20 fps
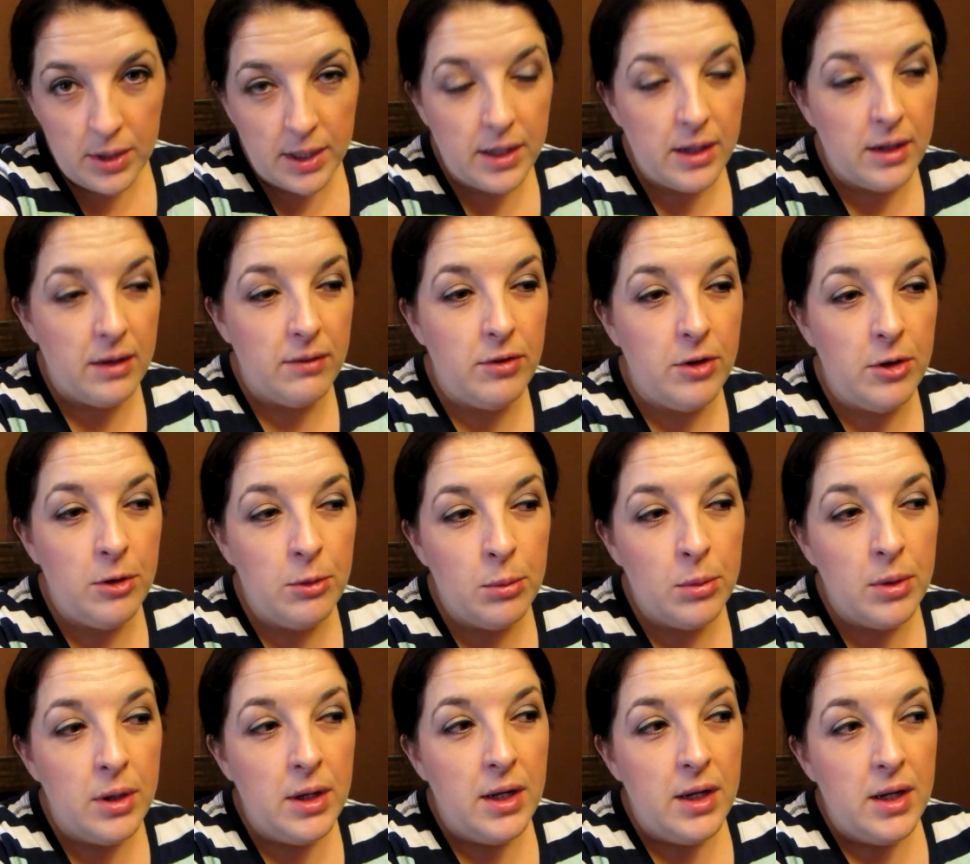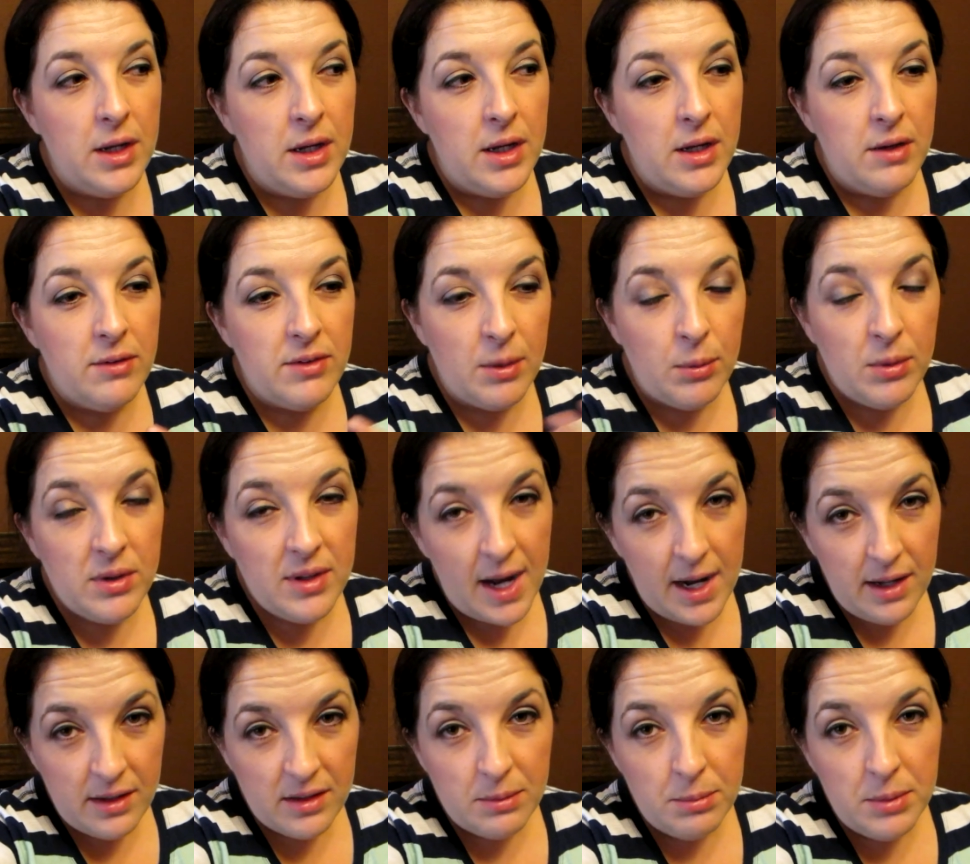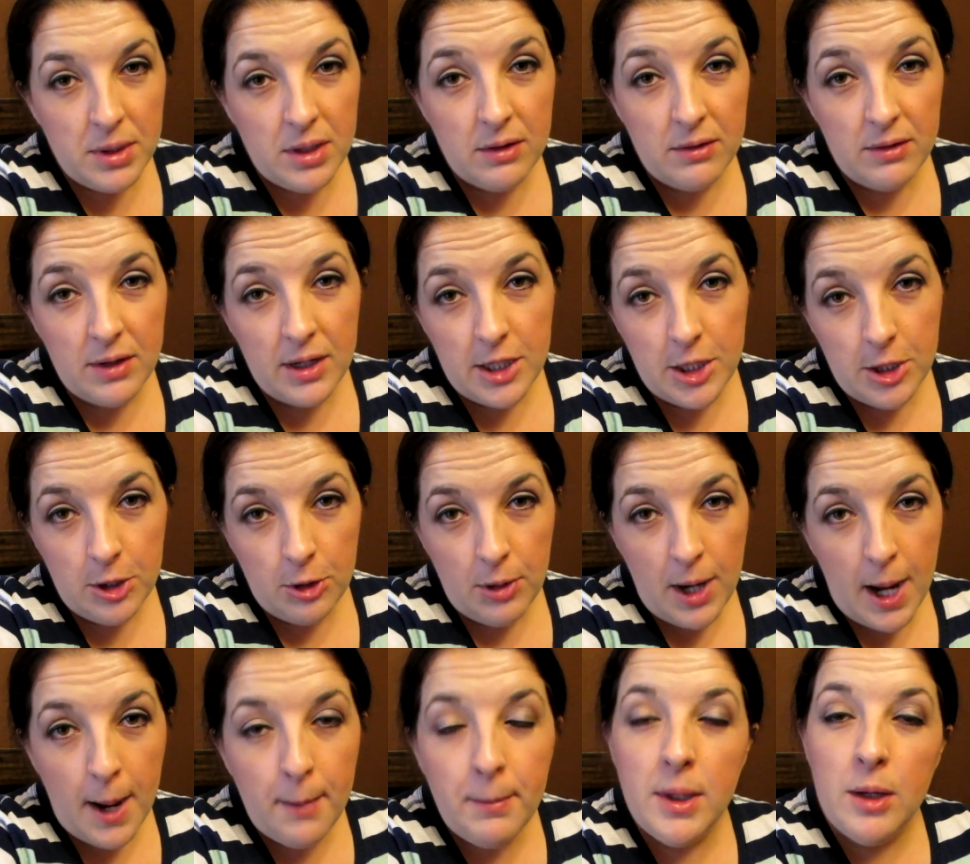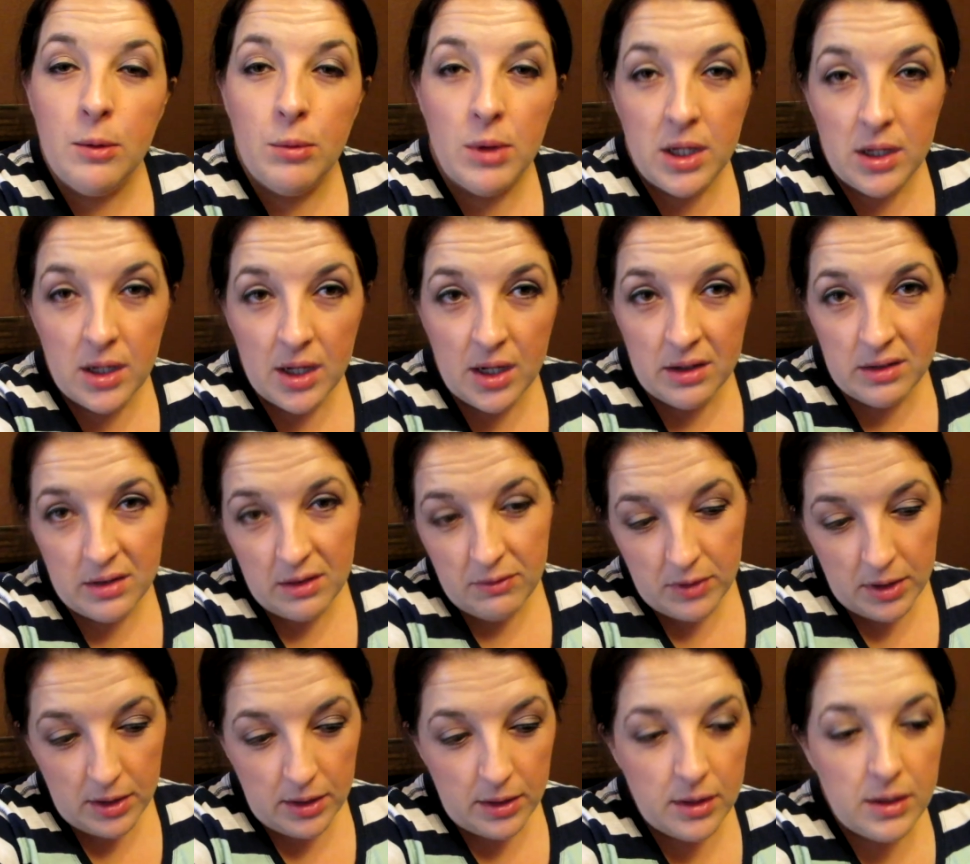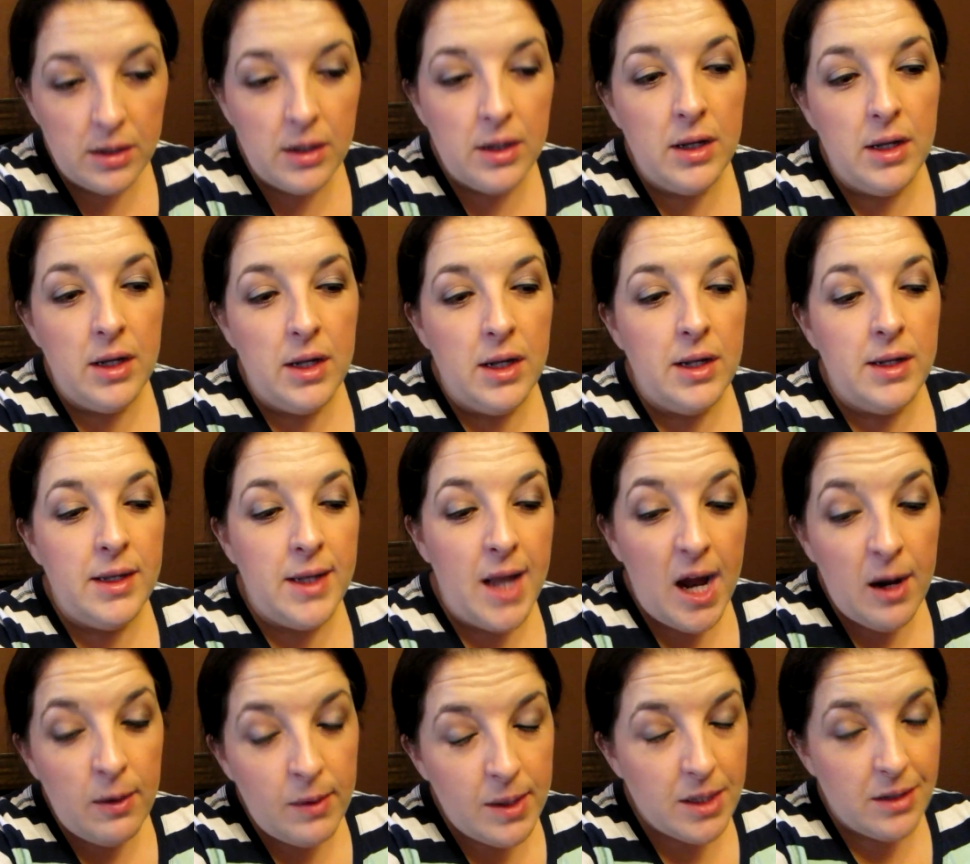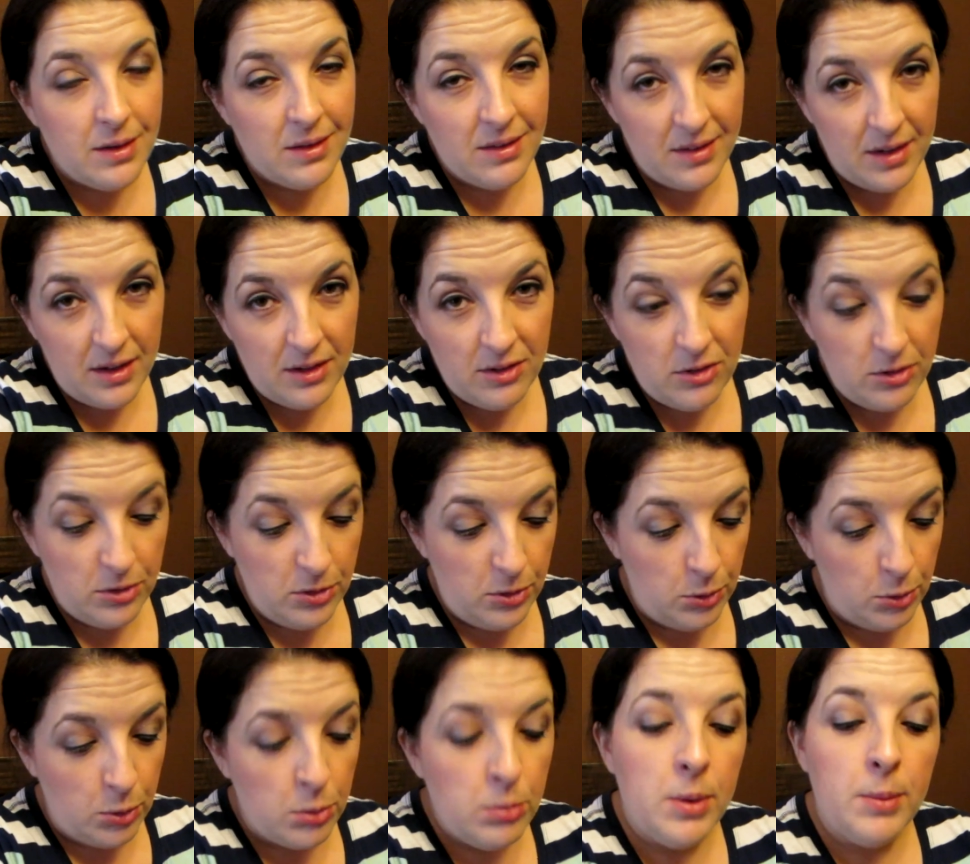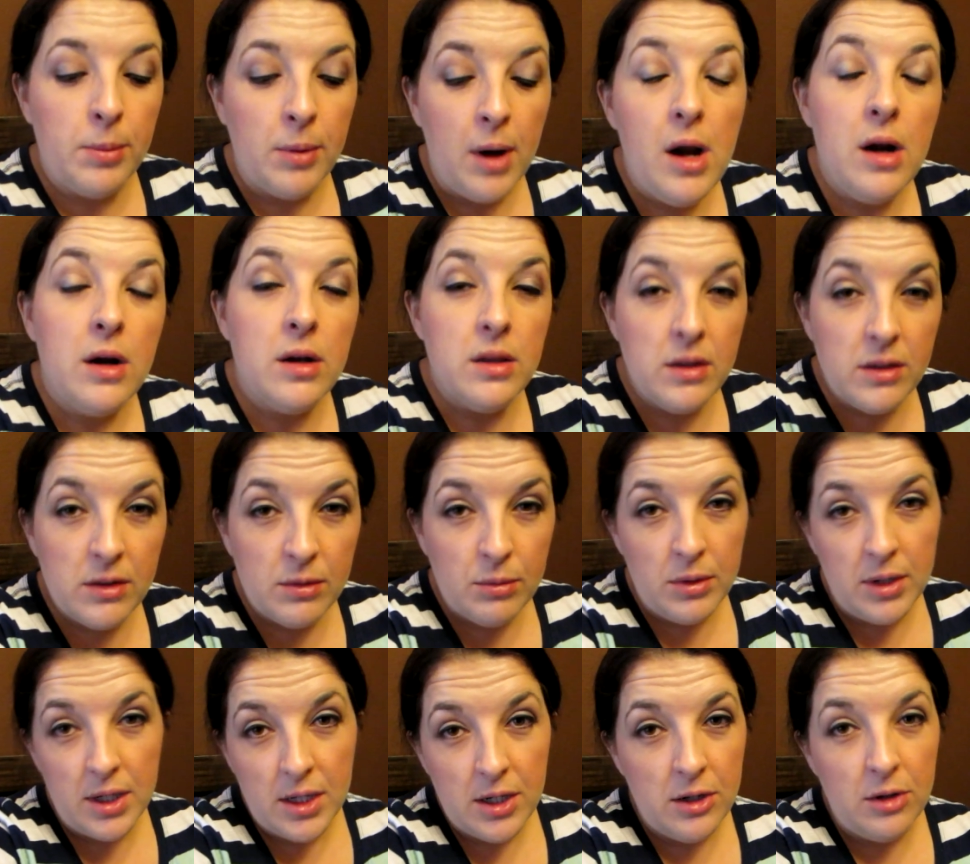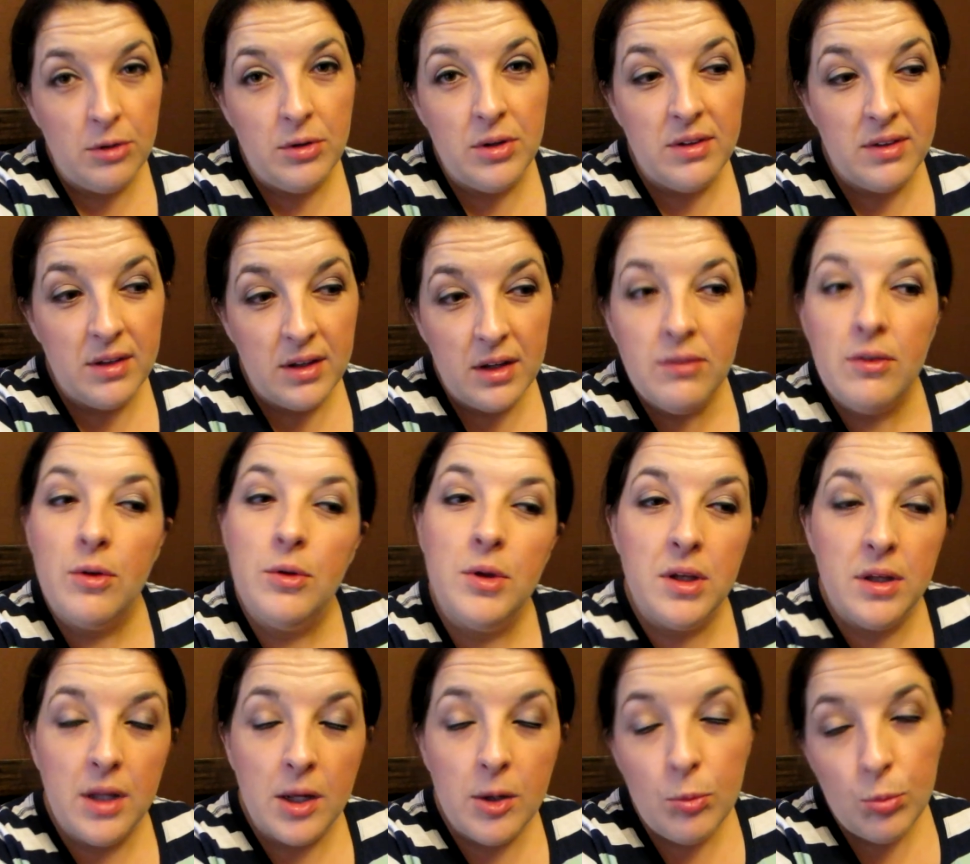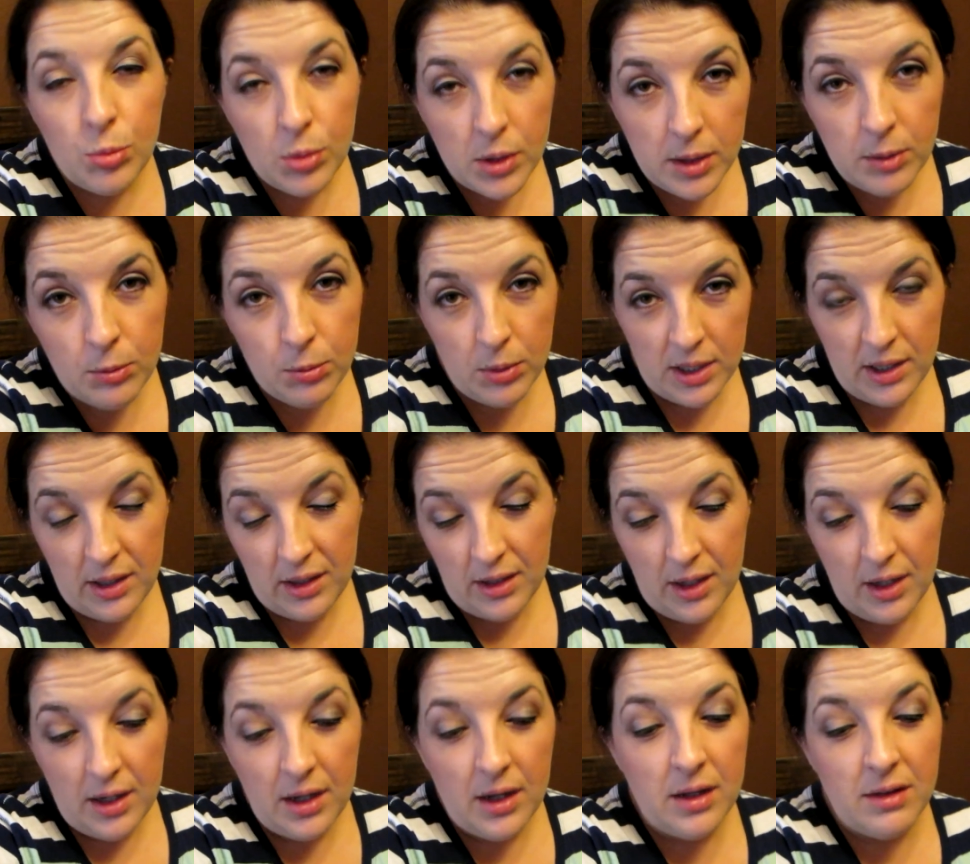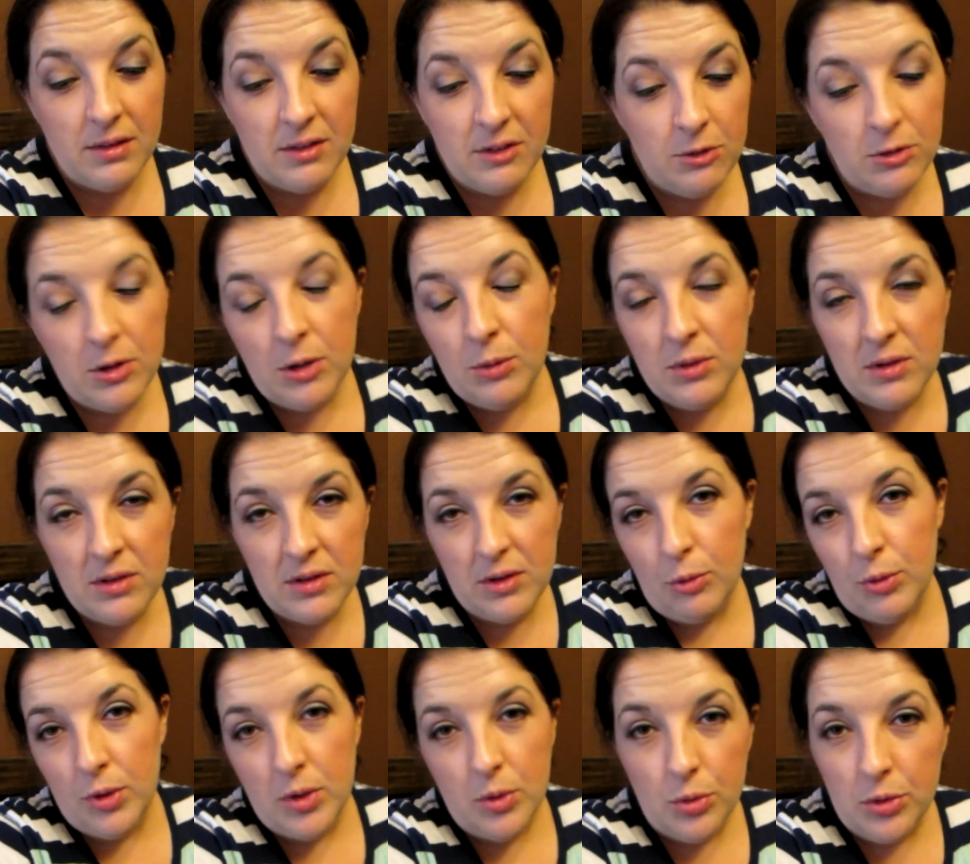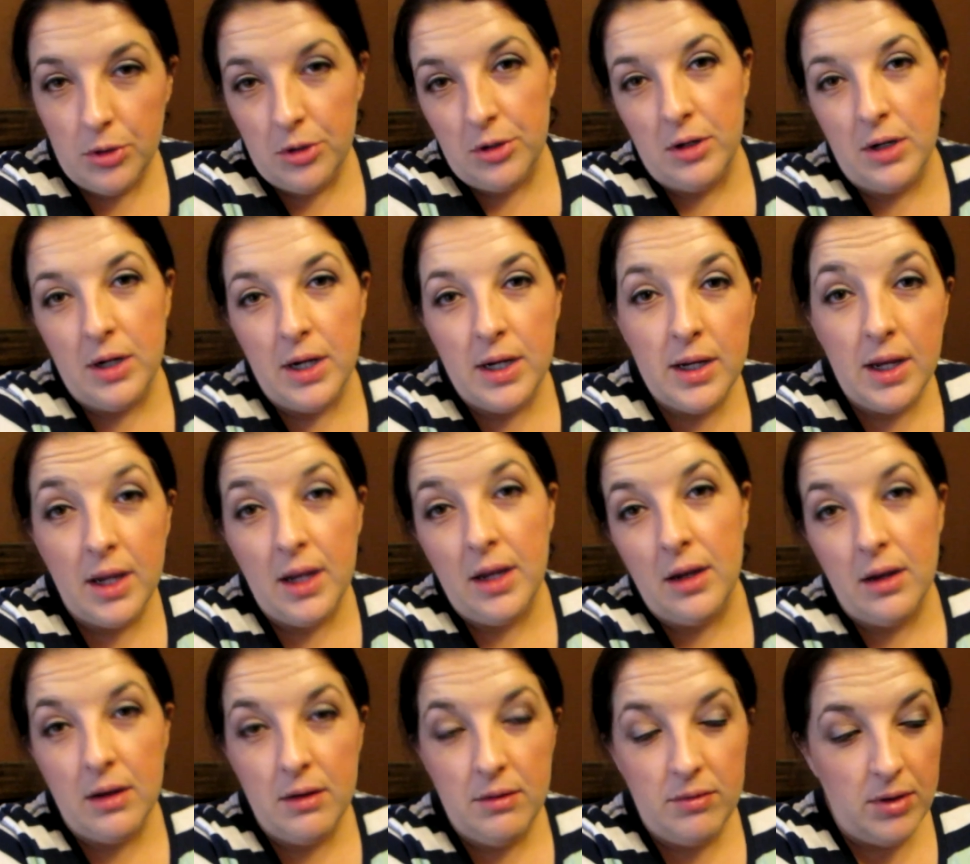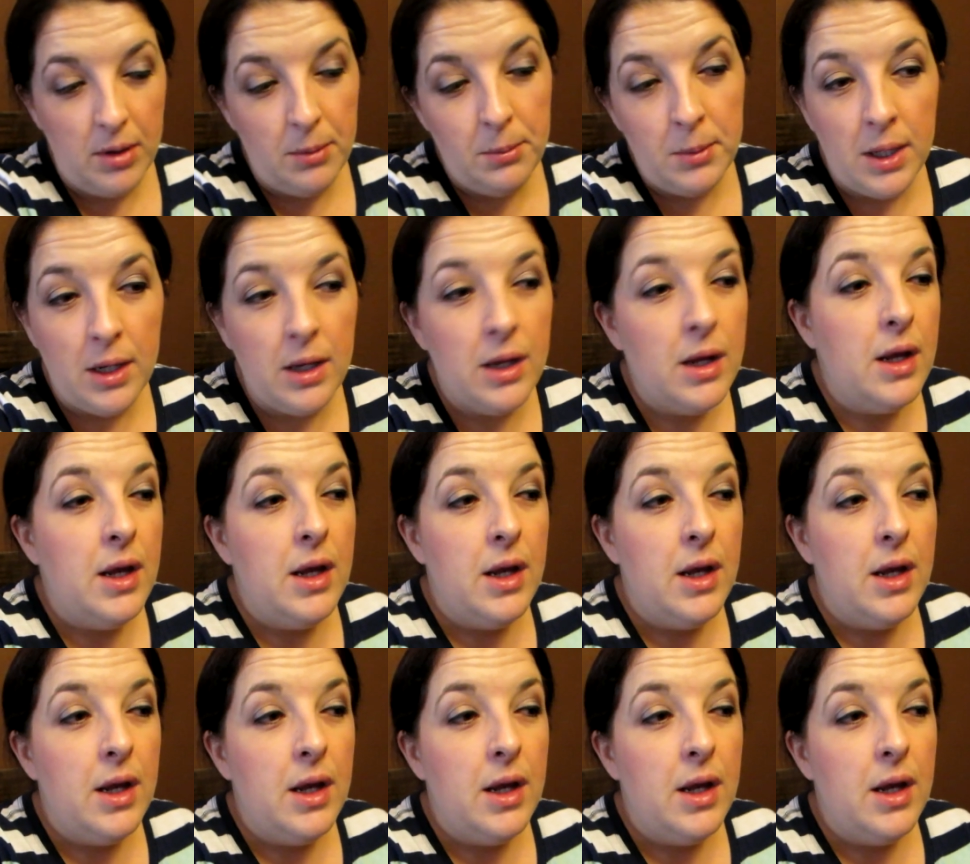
Like if you, if someone asked me, you know, how many wedding cakes I've done, now I can say two, but prior to this one, I could only say I've only done one wedding cake, and so no one's going to order a cake from me.